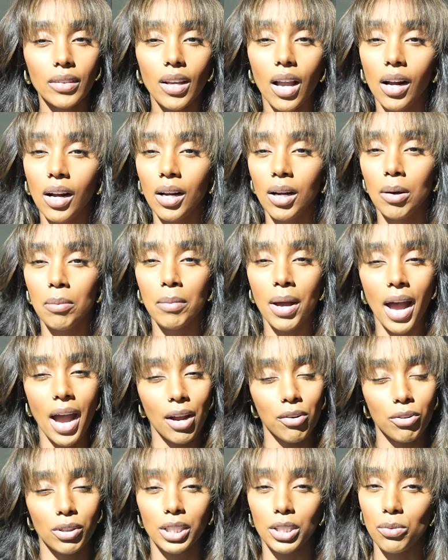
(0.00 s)
Um, I
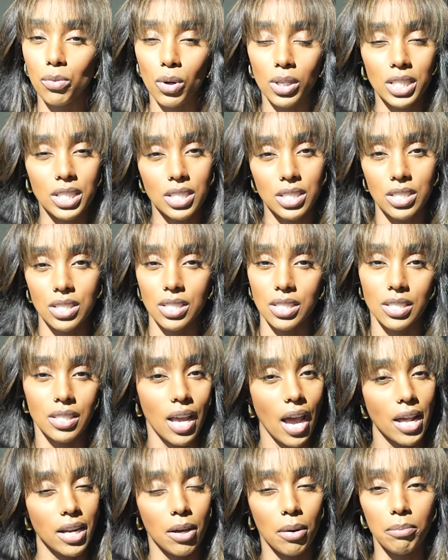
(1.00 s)
really wanted to just
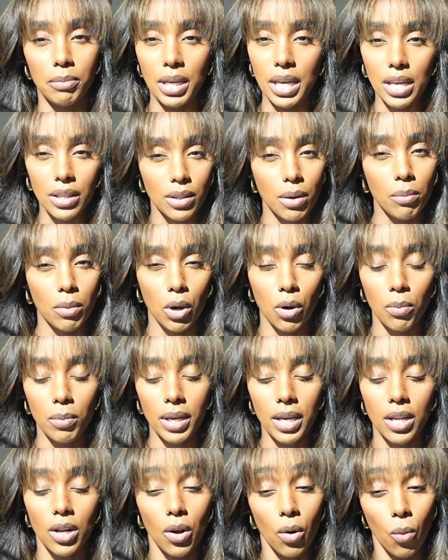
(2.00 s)
kind of be in the
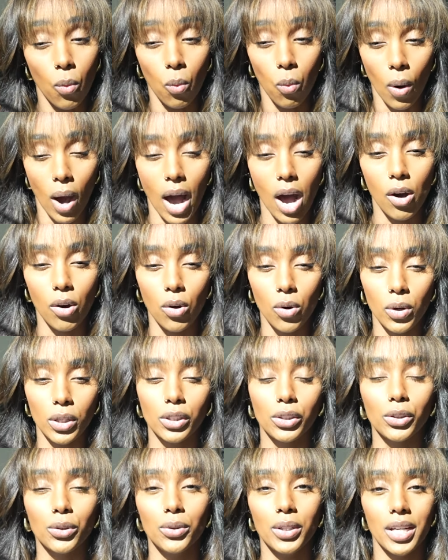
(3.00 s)
moment while going
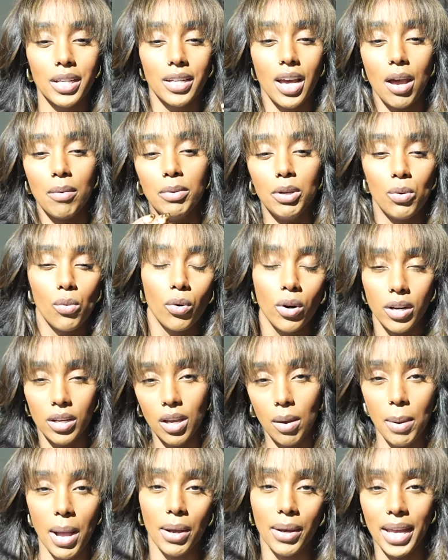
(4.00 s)
through it and not be worrying
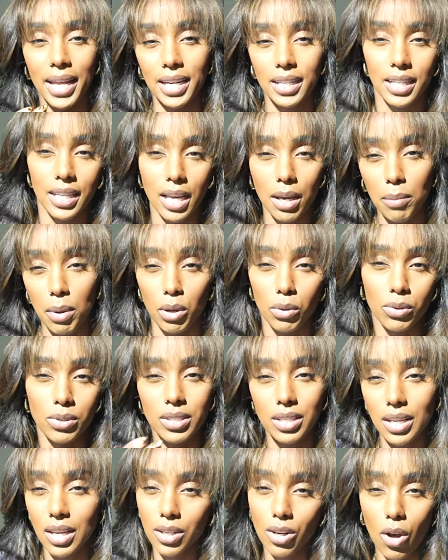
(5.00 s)
about editing and
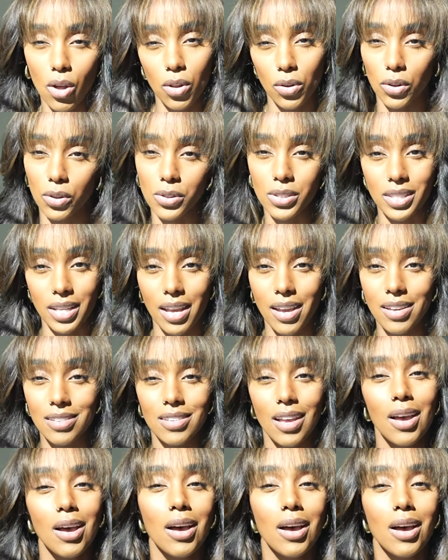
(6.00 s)
posting and all of those things.